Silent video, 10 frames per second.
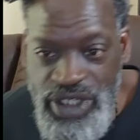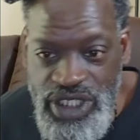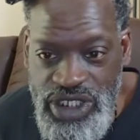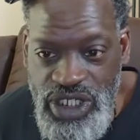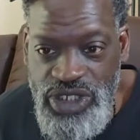
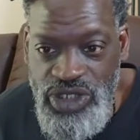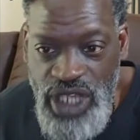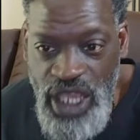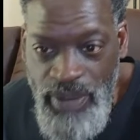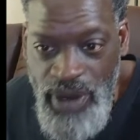concerns, your
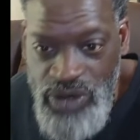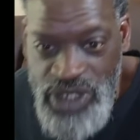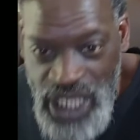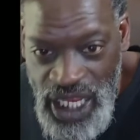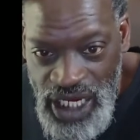campaign was
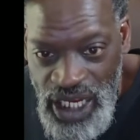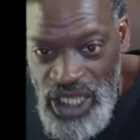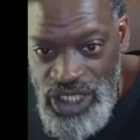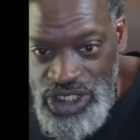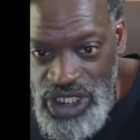not
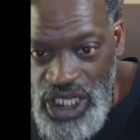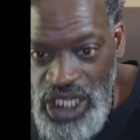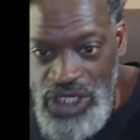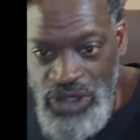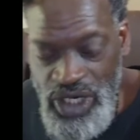launched.
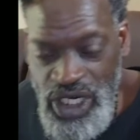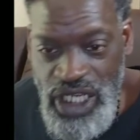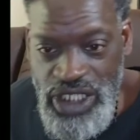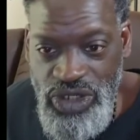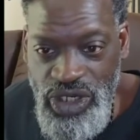In order to
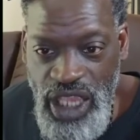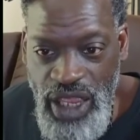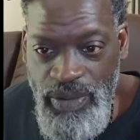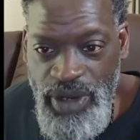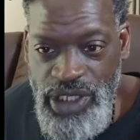launch your
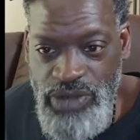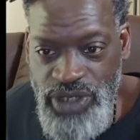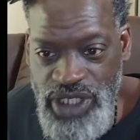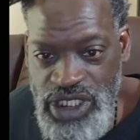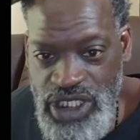campaign,
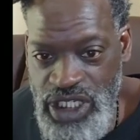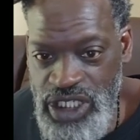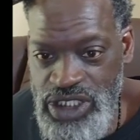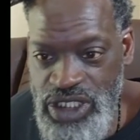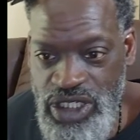please
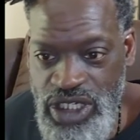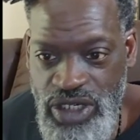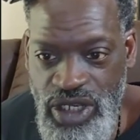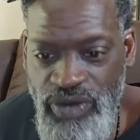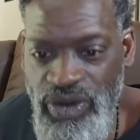
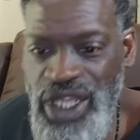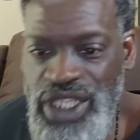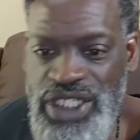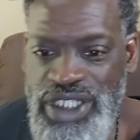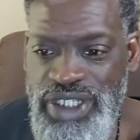
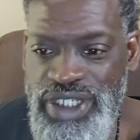what